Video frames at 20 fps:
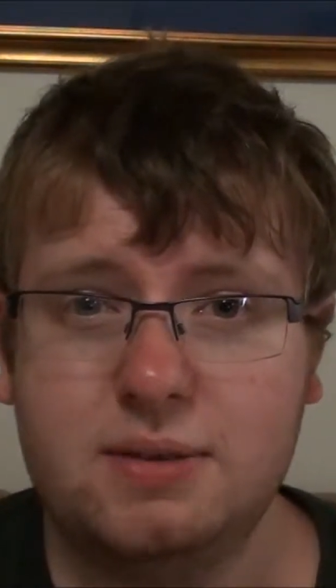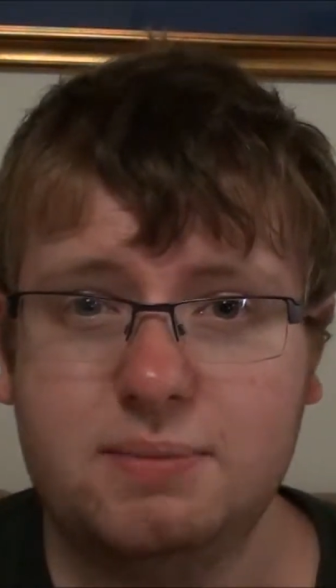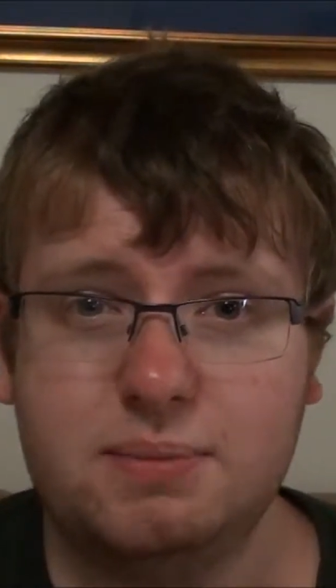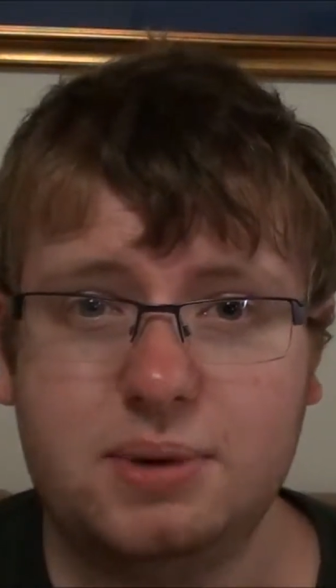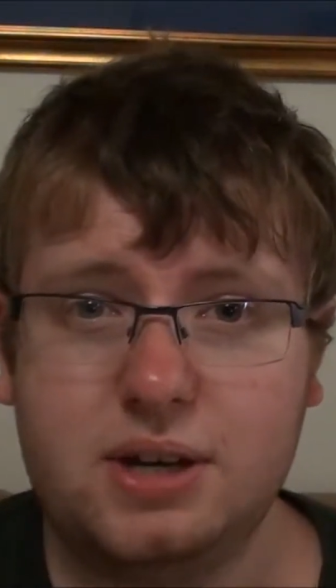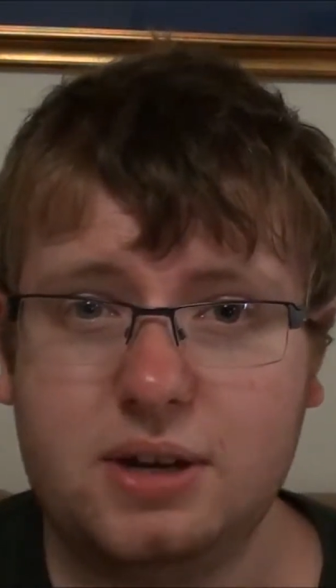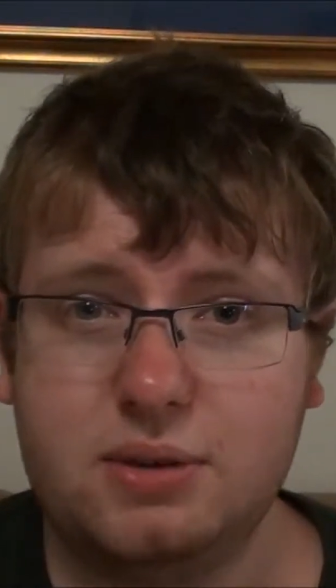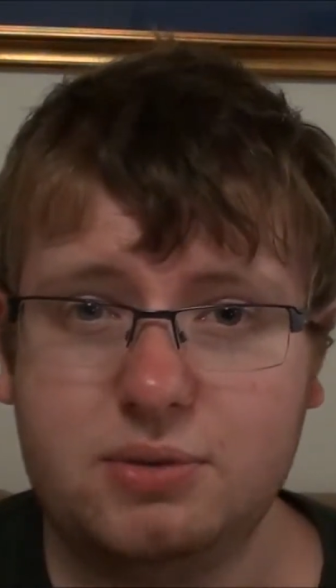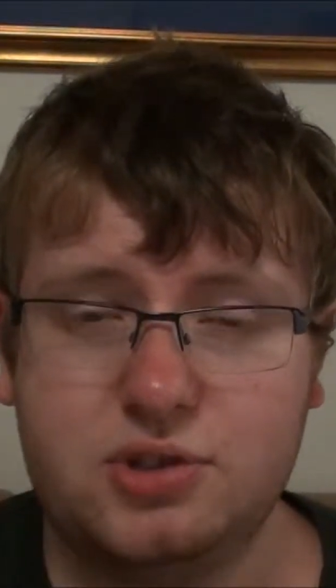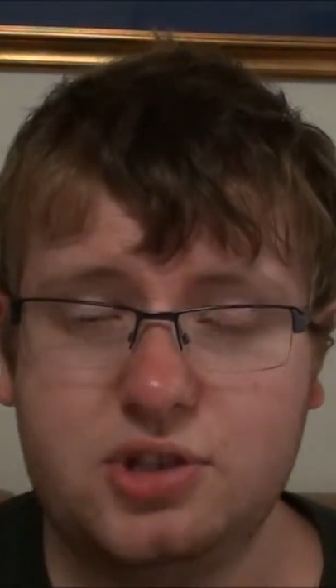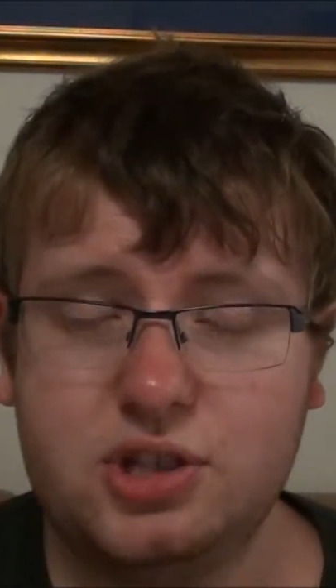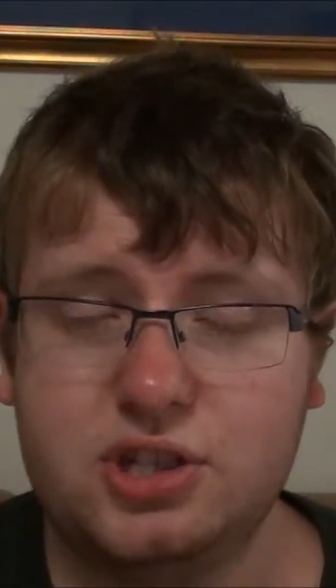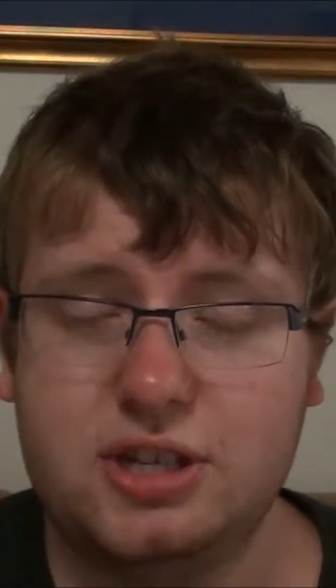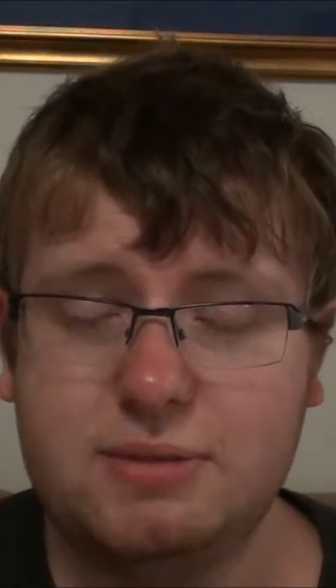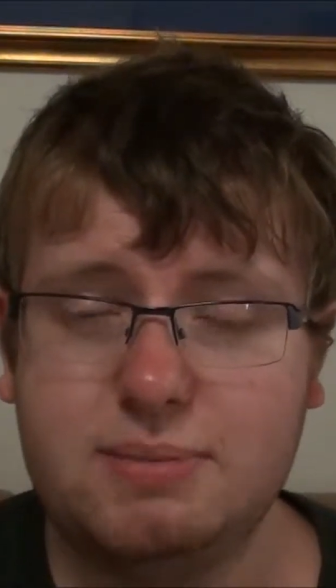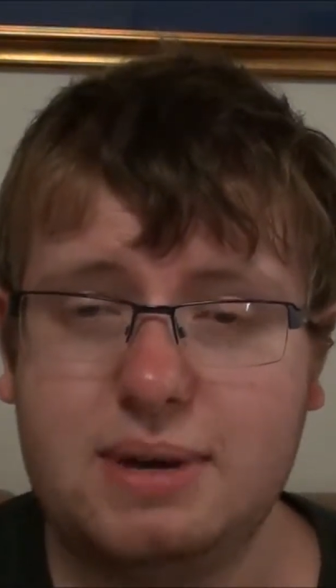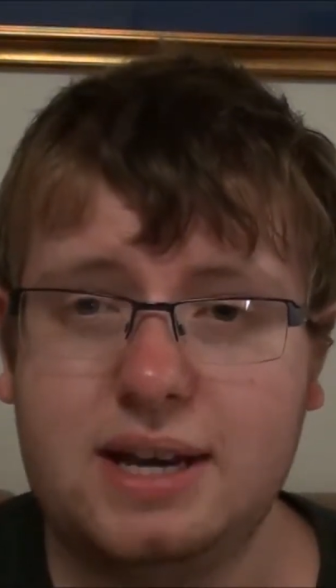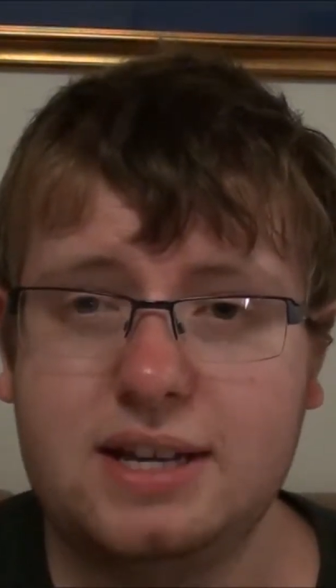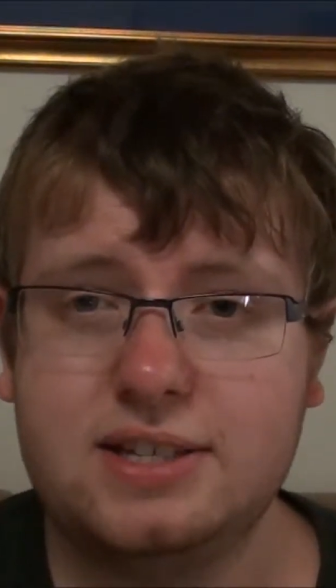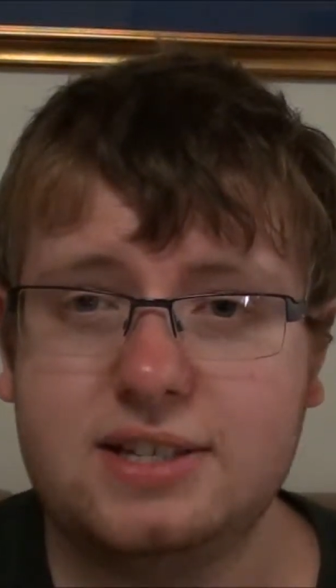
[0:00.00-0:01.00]
but I was just
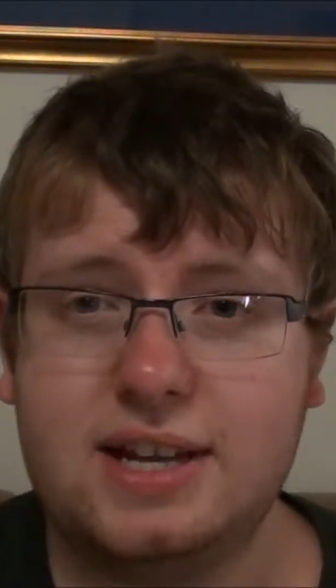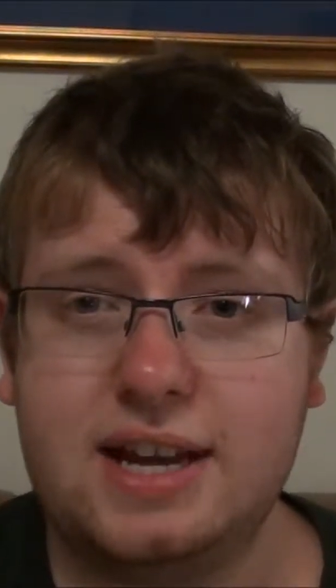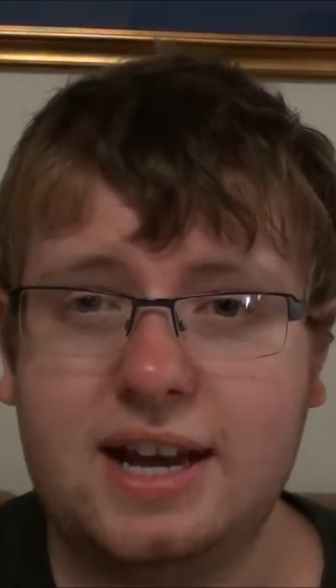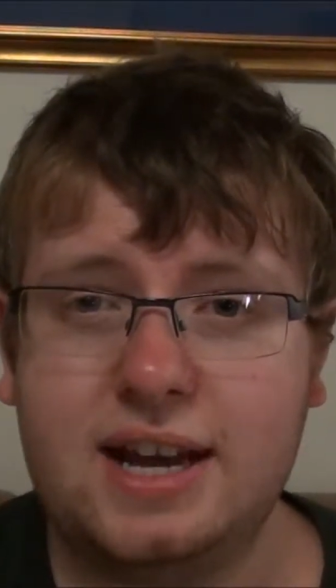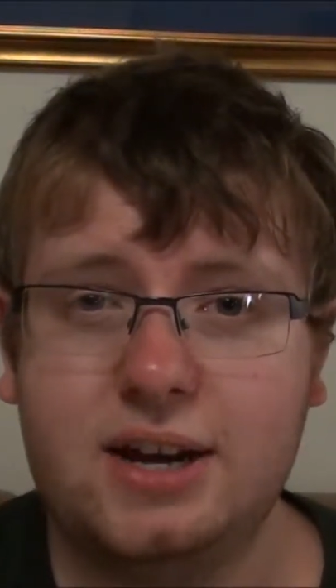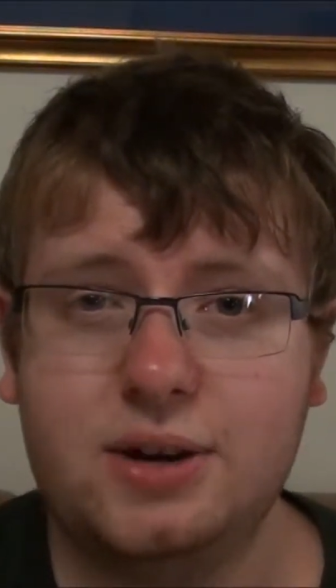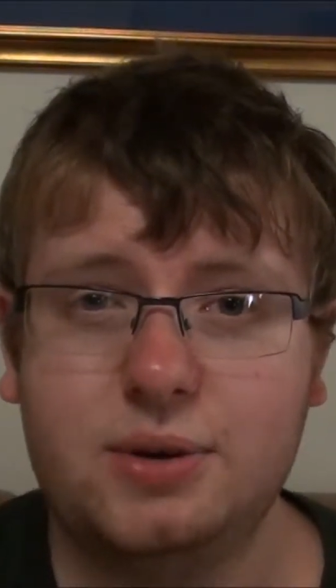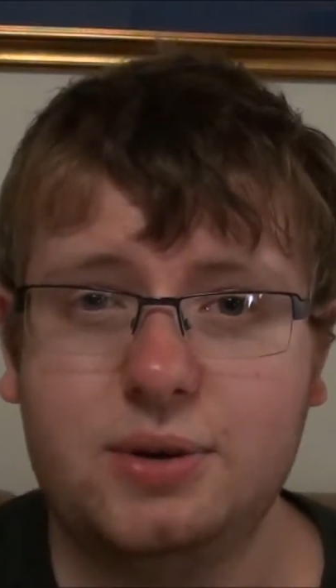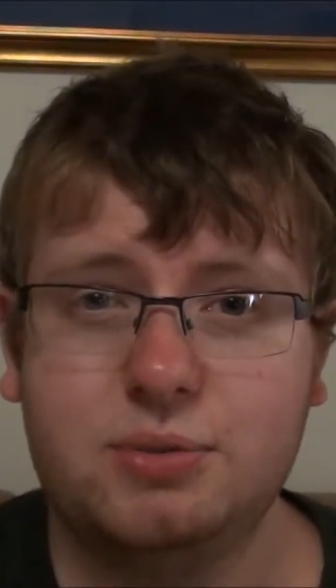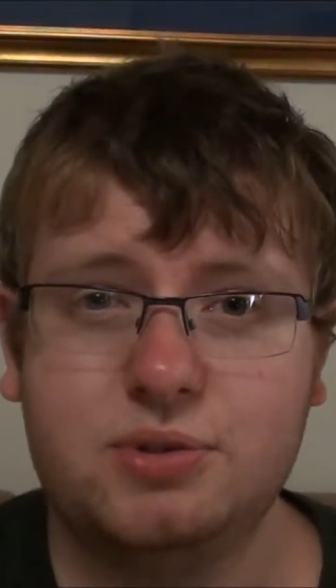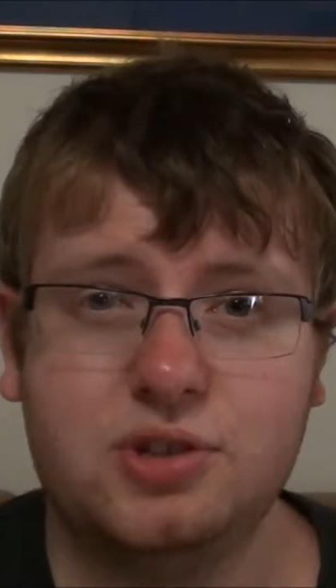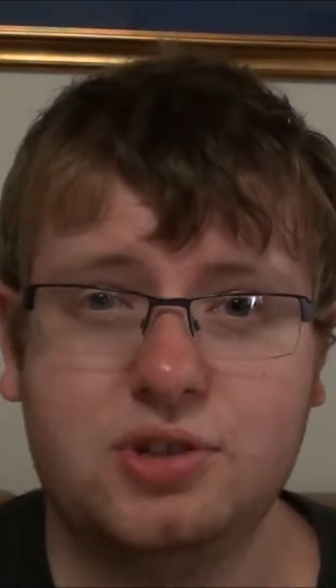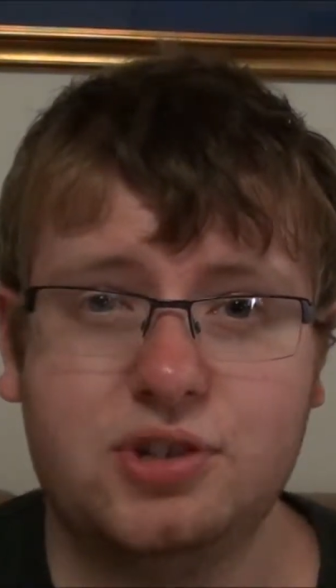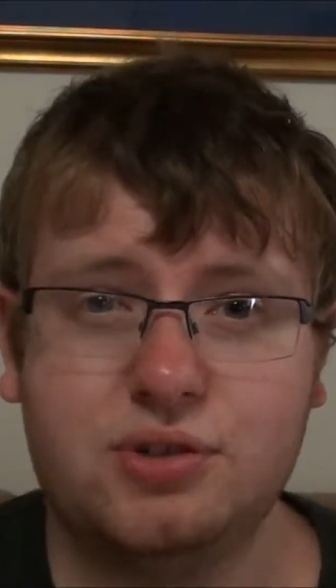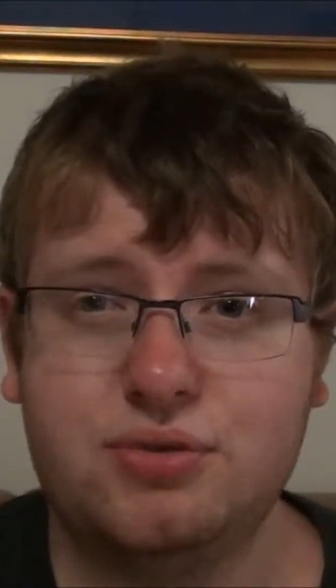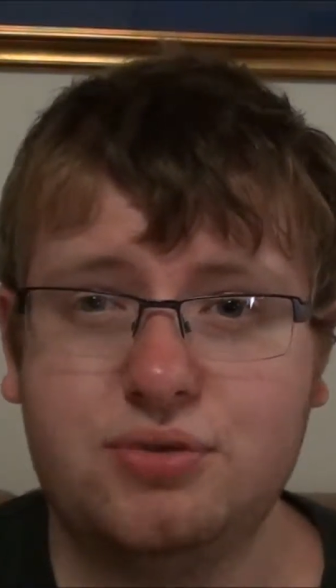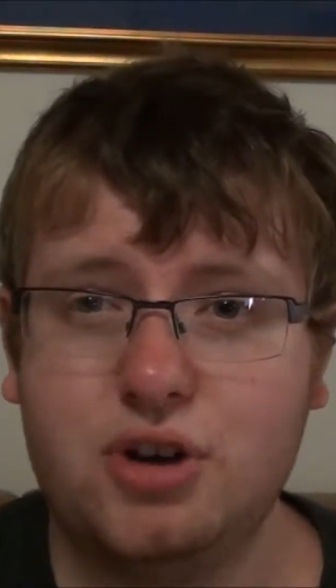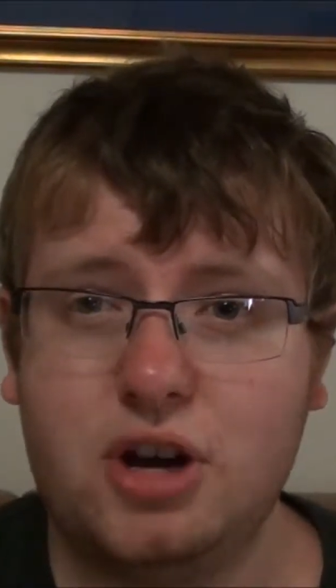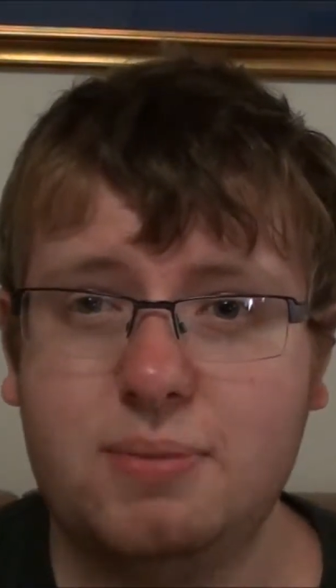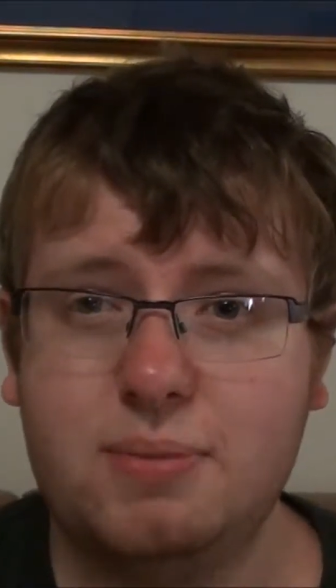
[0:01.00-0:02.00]
amazed at how it was such a
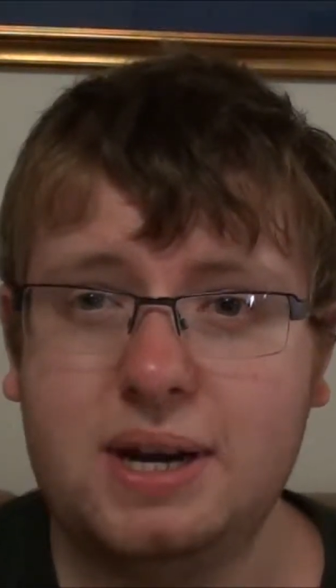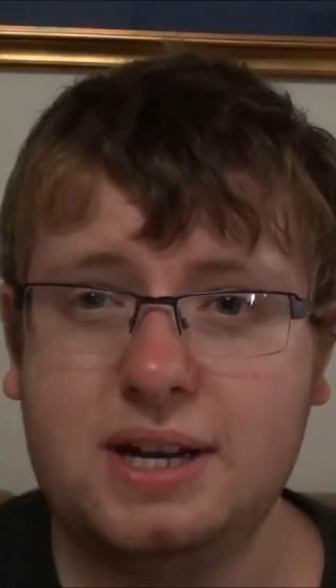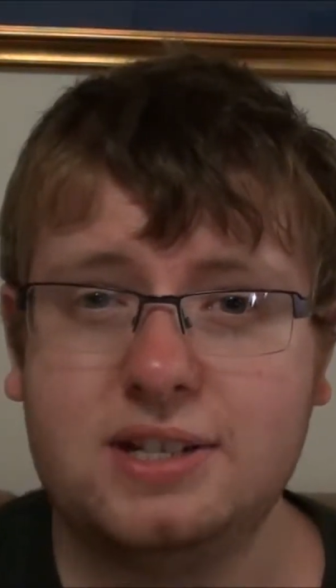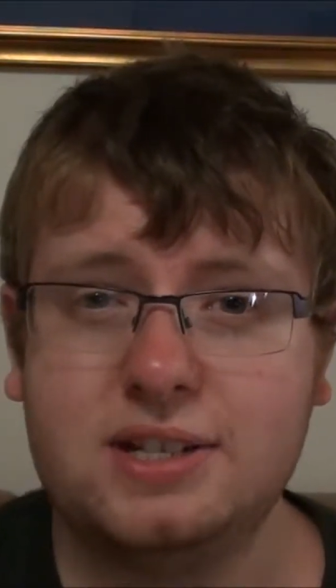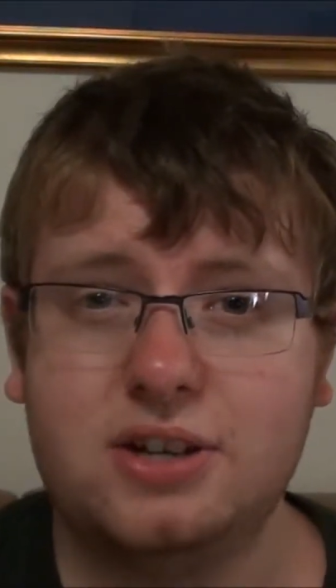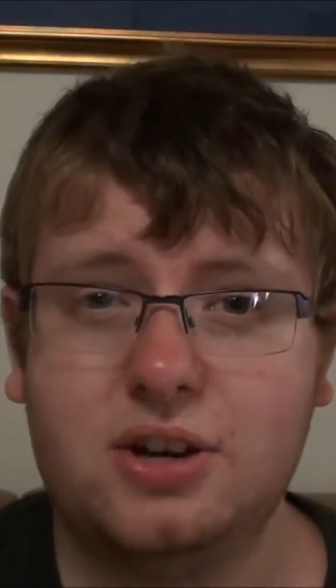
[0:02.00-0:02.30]
throwback